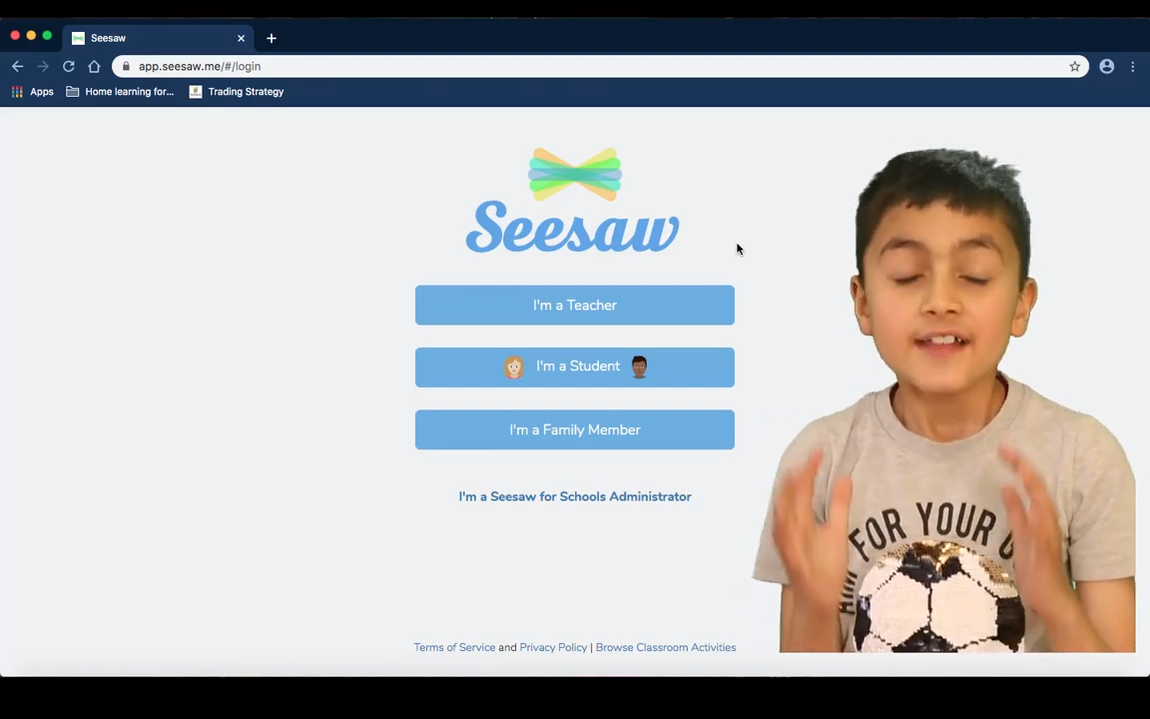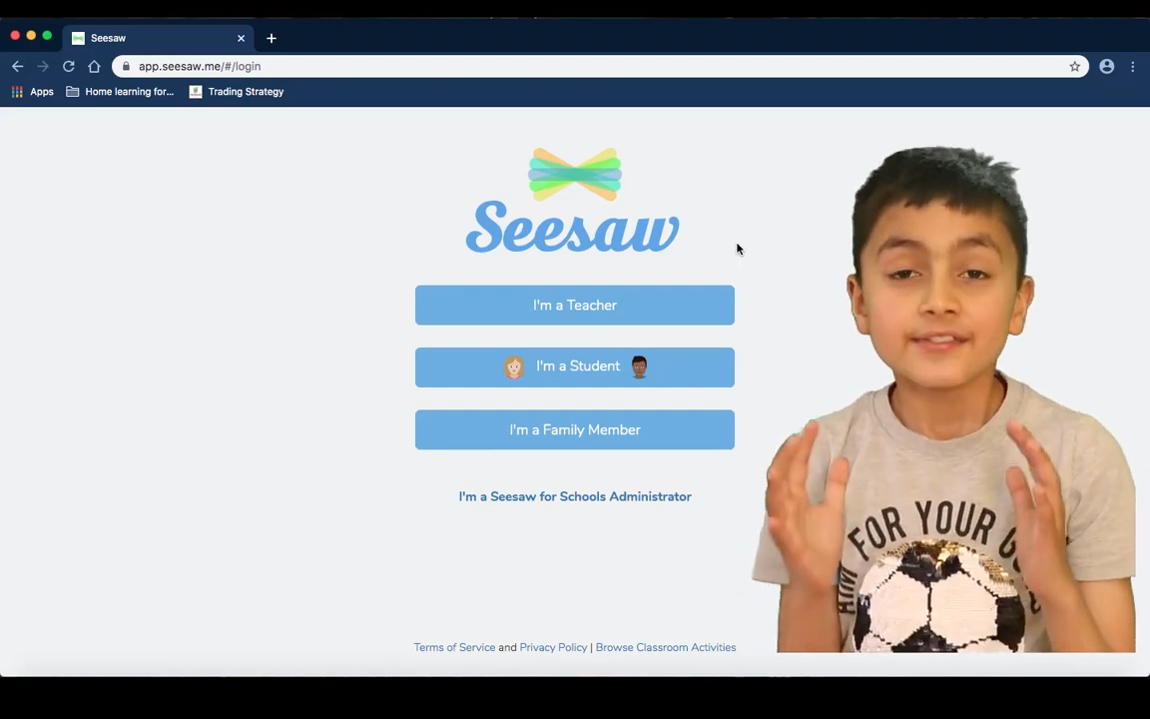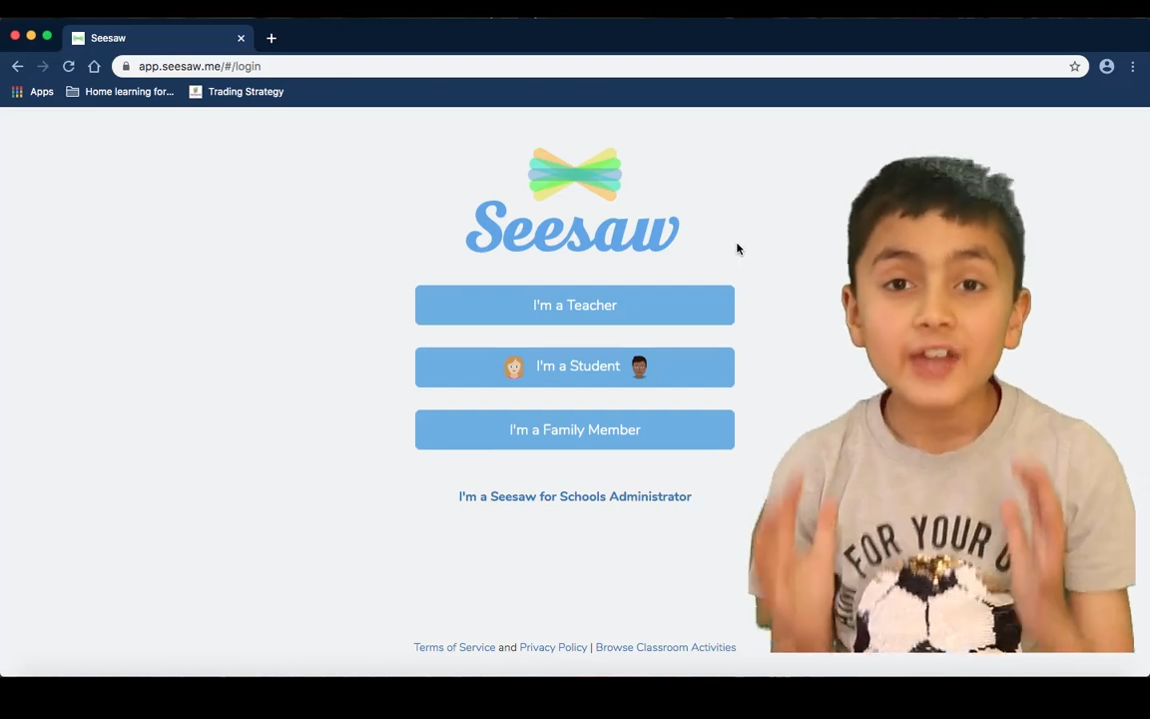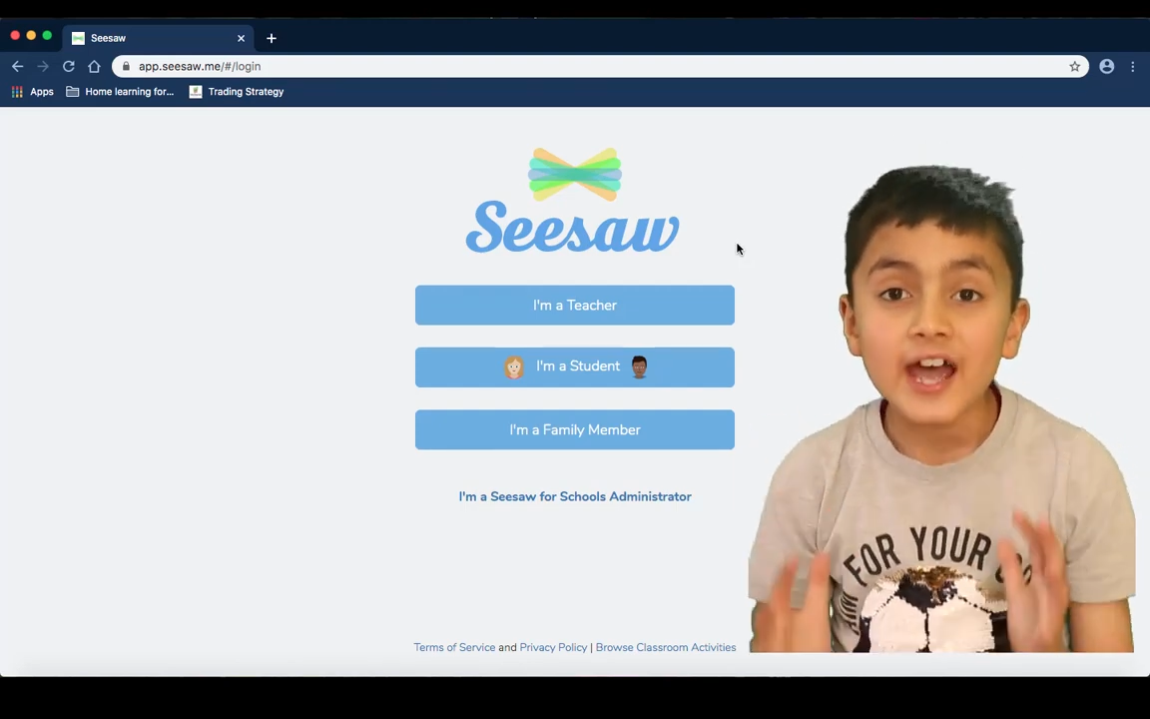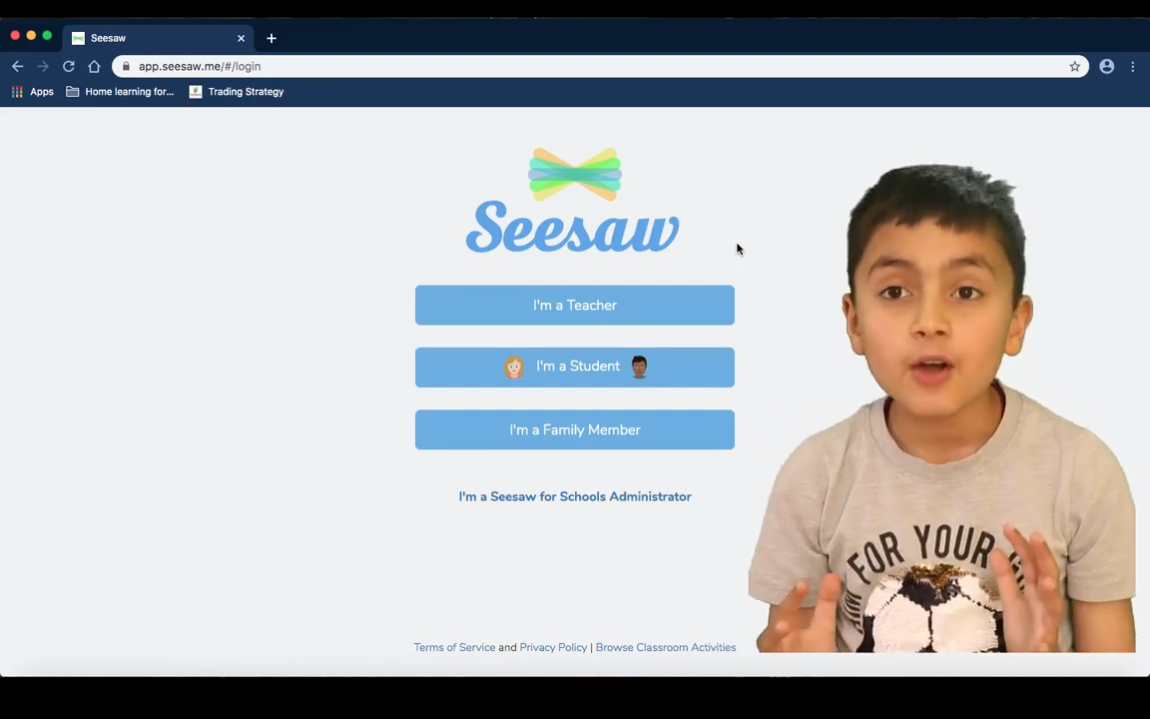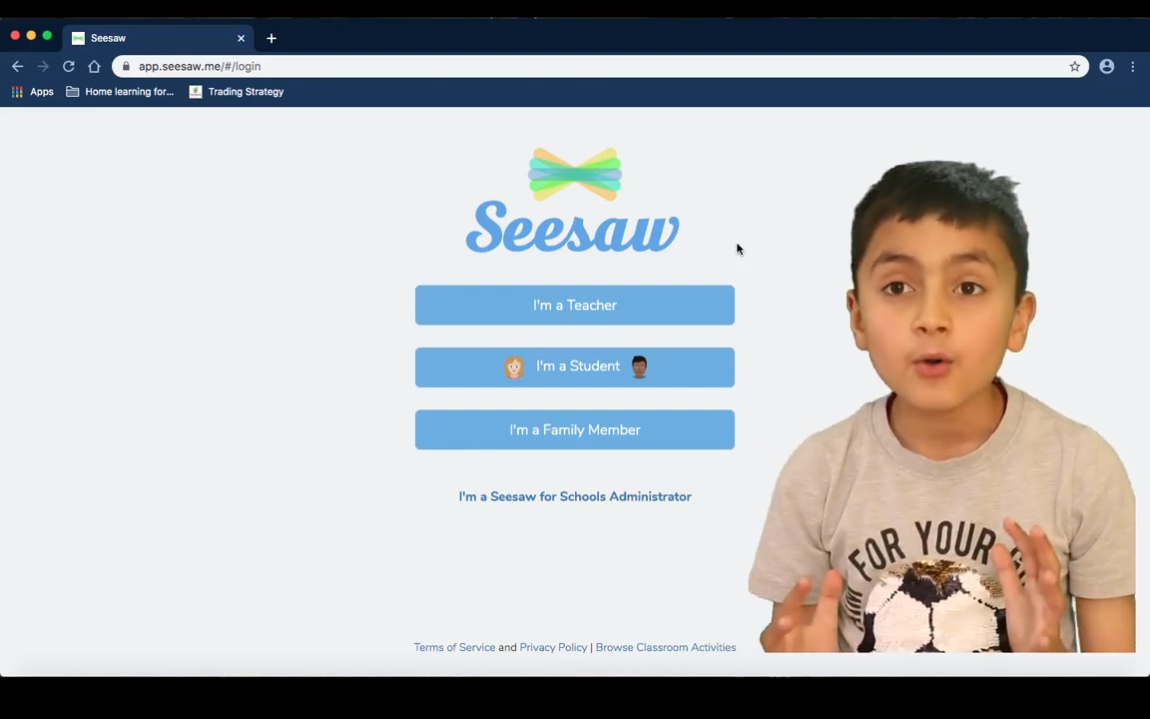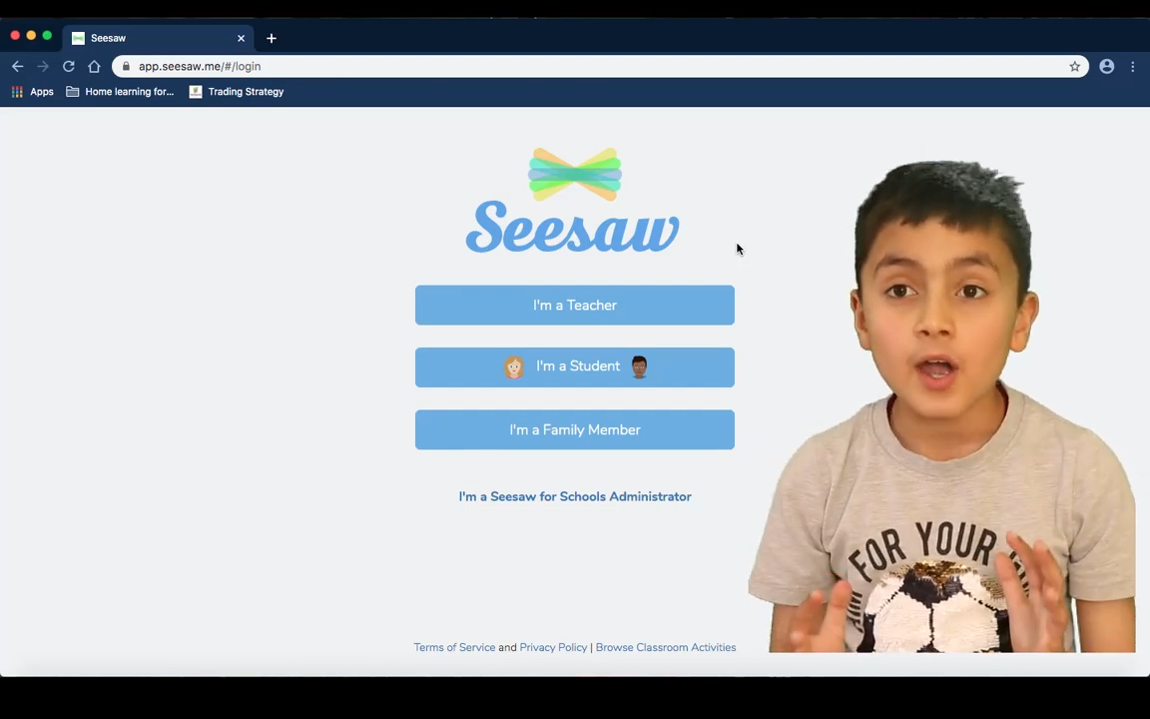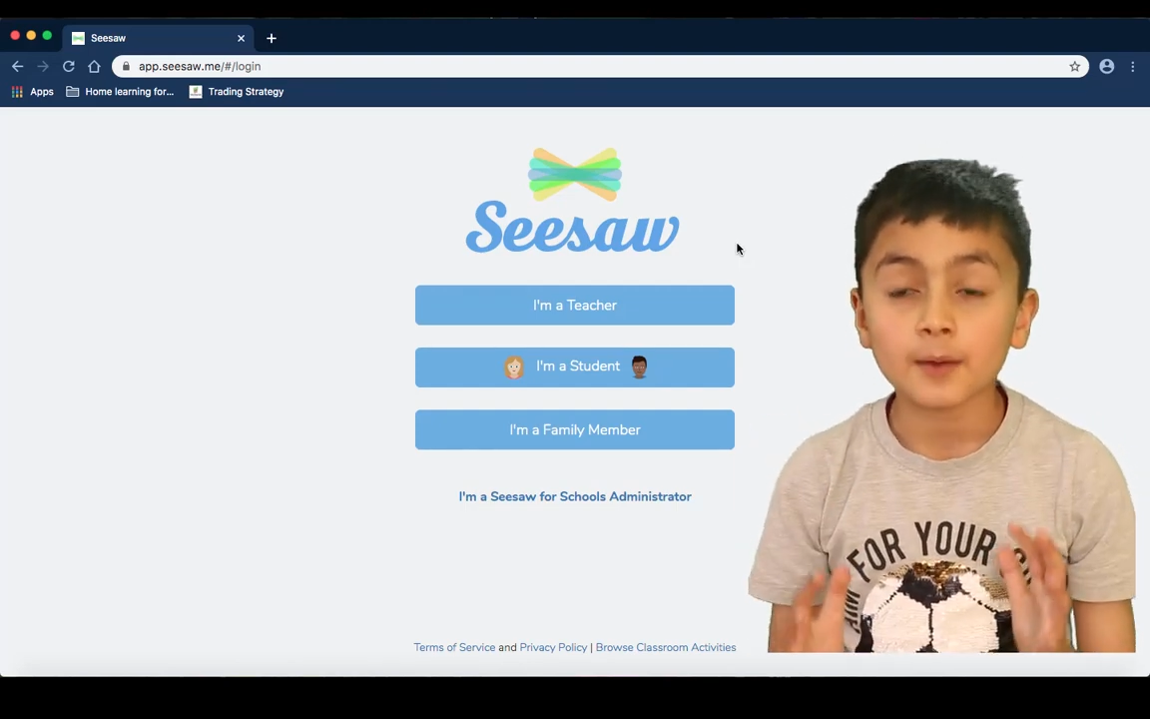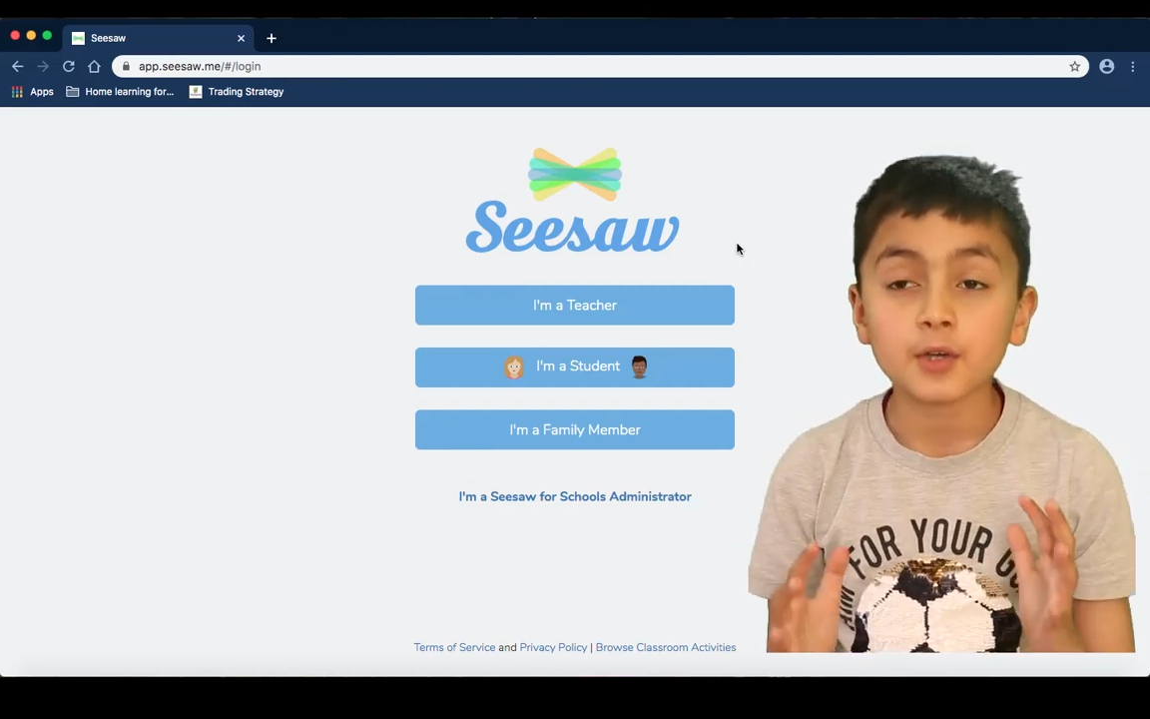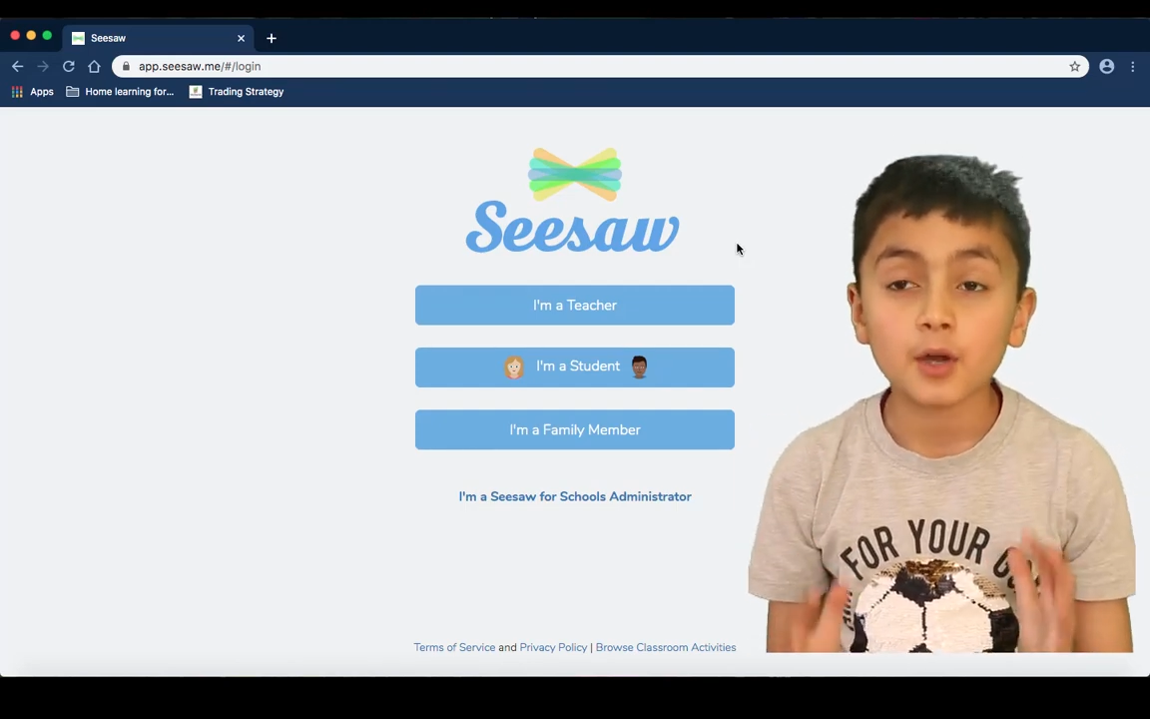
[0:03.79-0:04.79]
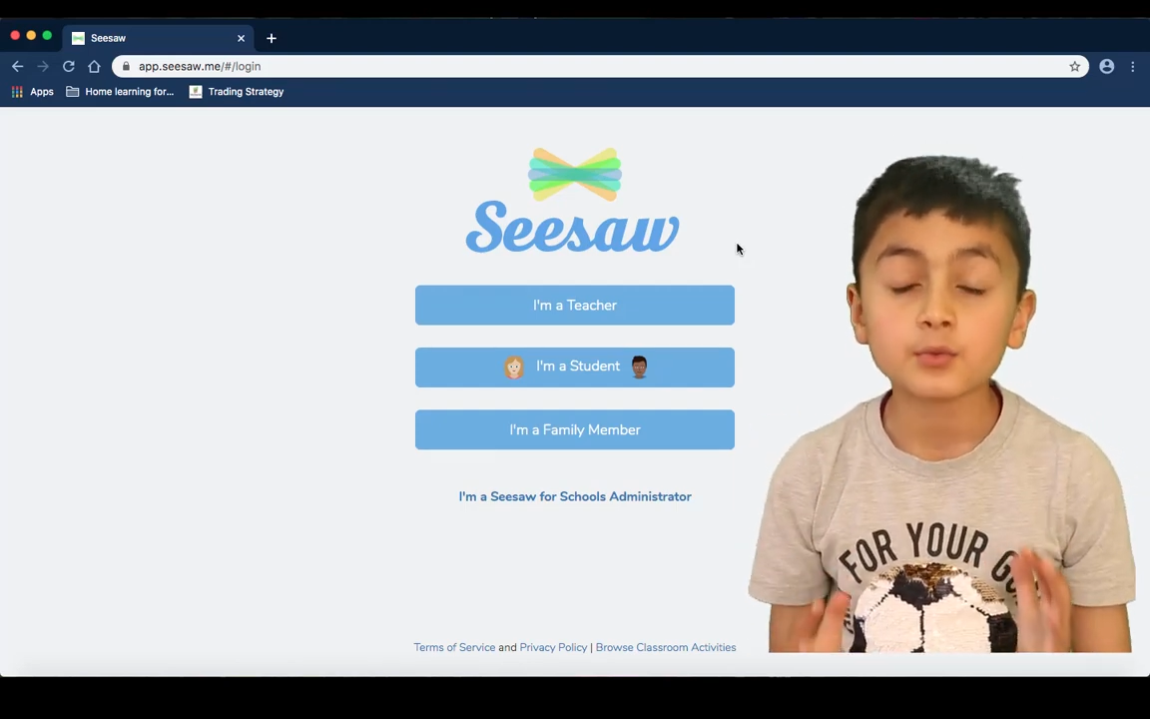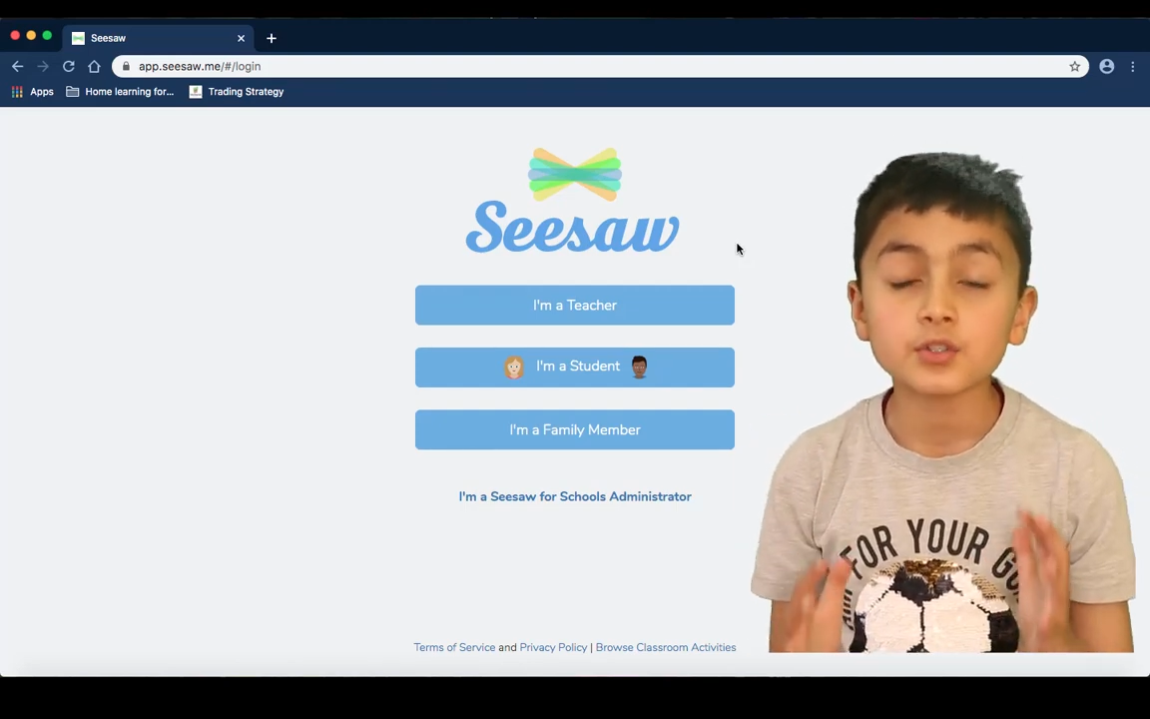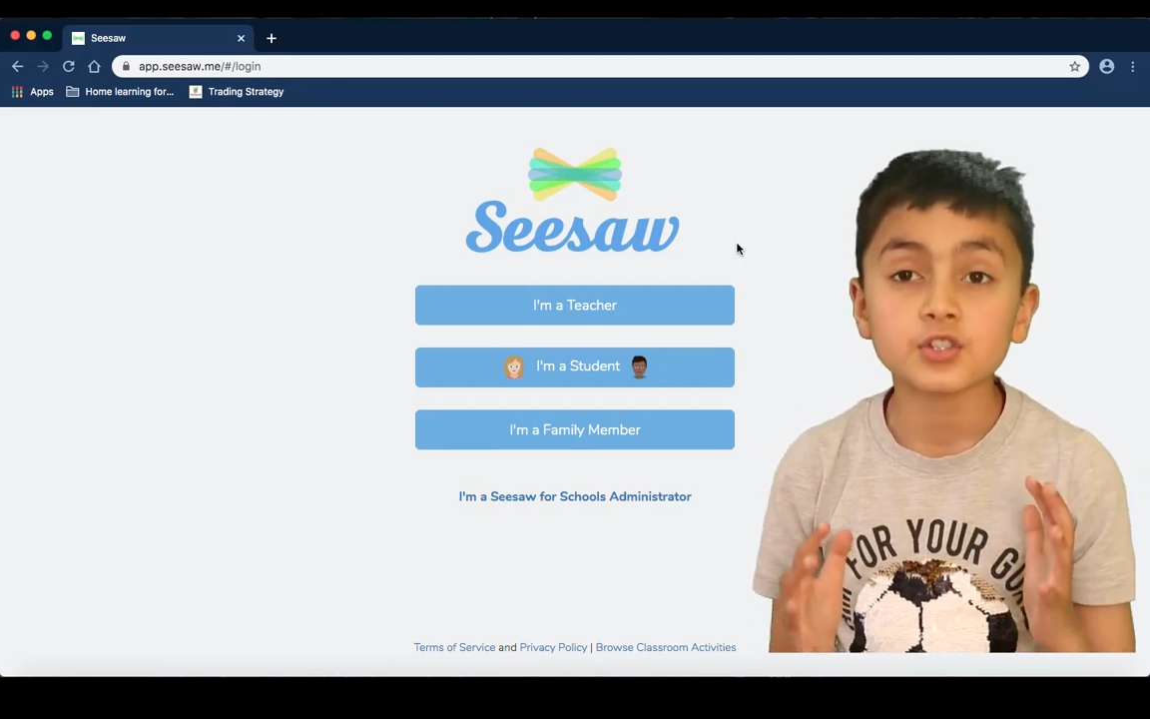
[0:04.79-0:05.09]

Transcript: Now I'm going to